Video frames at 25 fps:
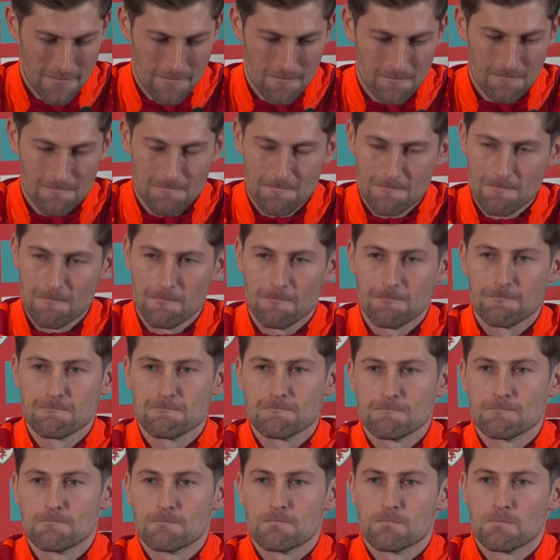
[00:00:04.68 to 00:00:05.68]
That
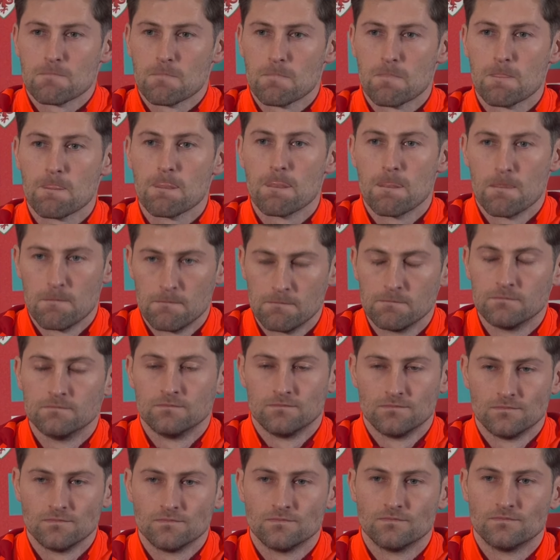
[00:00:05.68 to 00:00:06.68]
first half,
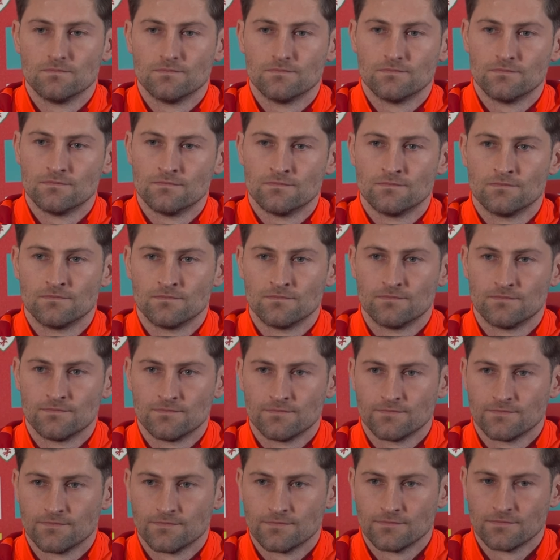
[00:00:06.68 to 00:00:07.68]

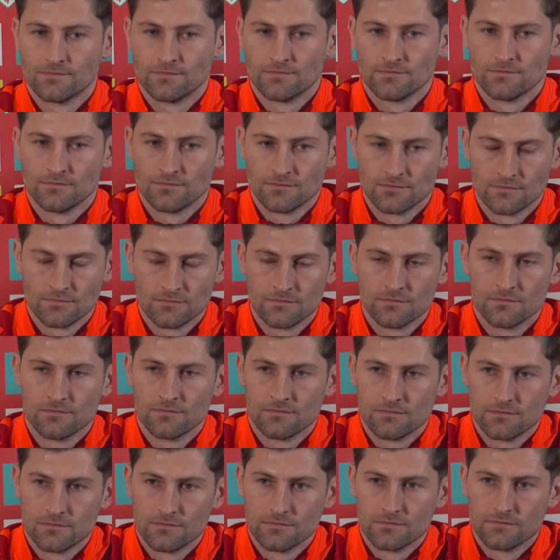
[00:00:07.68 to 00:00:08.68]
as it was against Turkey,
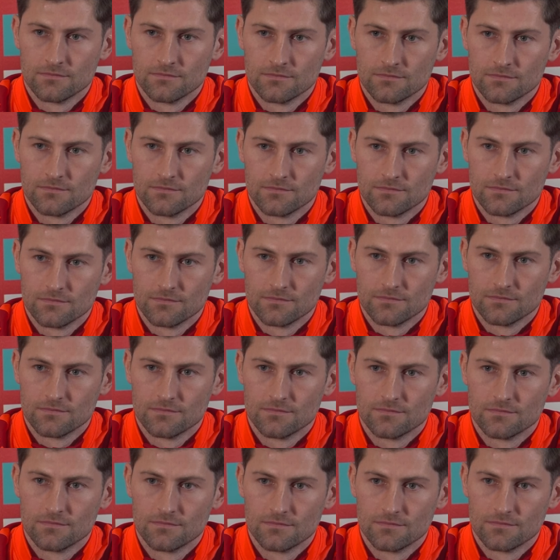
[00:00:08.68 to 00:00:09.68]
really exciting. You can
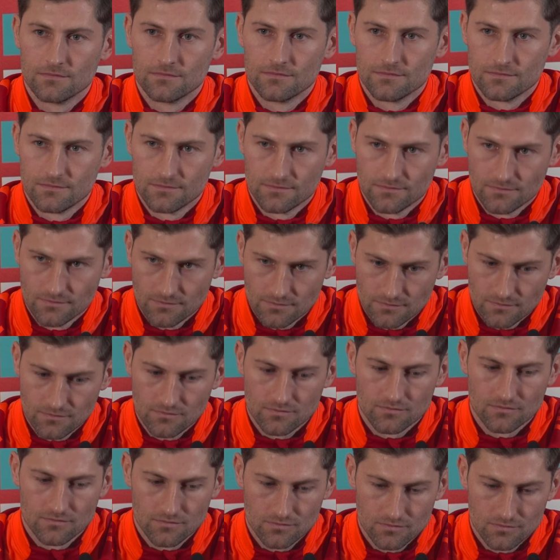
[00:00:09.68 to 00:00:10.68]
see the fans really
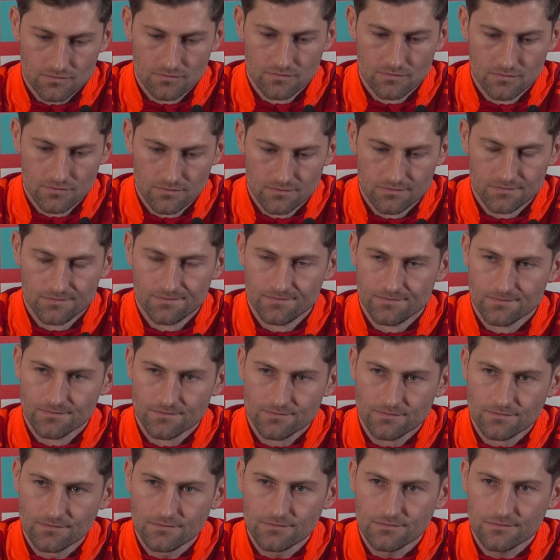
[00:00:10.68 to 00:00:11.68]
buying
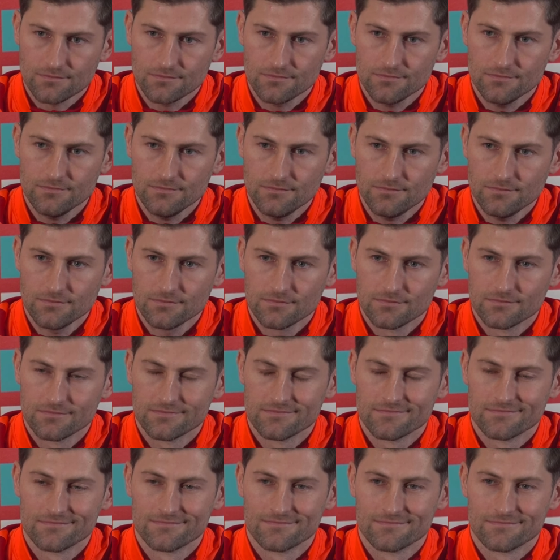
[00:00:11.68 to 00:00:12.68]
into what you're doing.
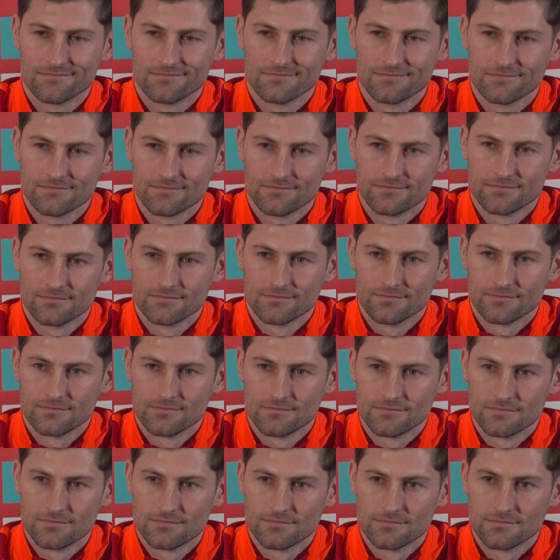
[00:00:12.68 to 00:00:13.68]
But we all
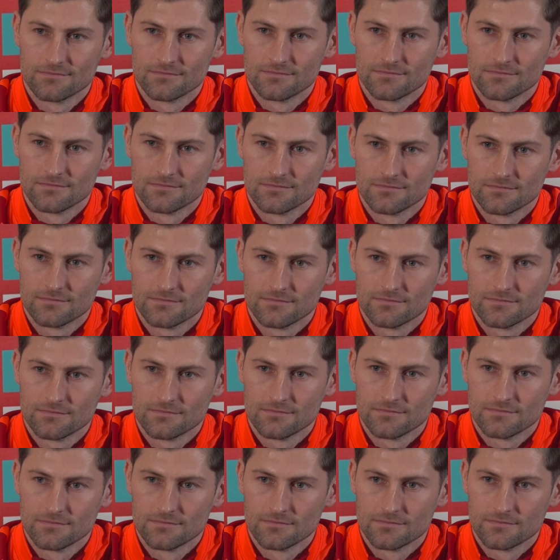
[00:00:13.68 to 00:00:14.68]
know that there's been a little bit of
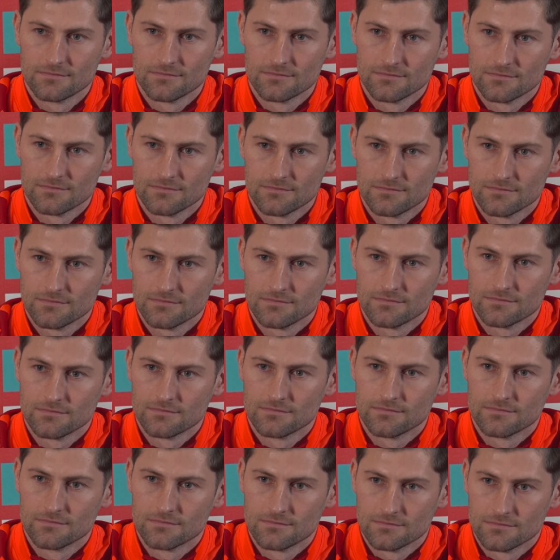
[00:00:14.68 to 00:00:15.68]
drop-offs in these
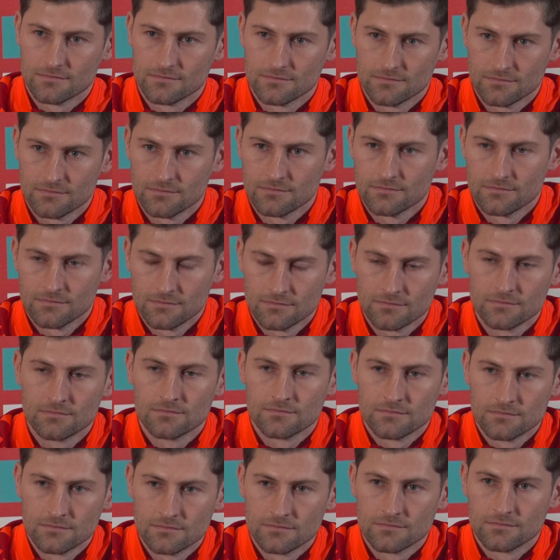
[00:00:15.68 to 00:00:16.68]
second halves. Is there any one
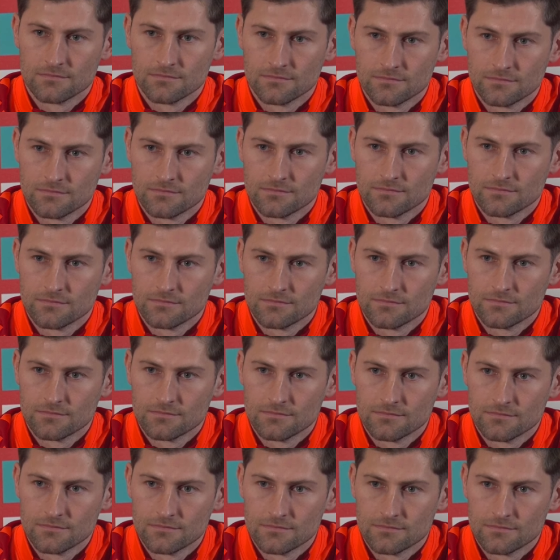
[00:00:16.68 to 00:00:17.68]
reason
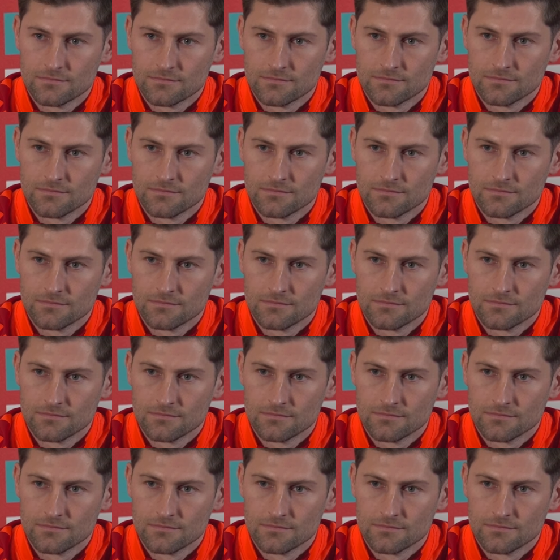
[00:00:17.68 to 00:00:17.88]
for that?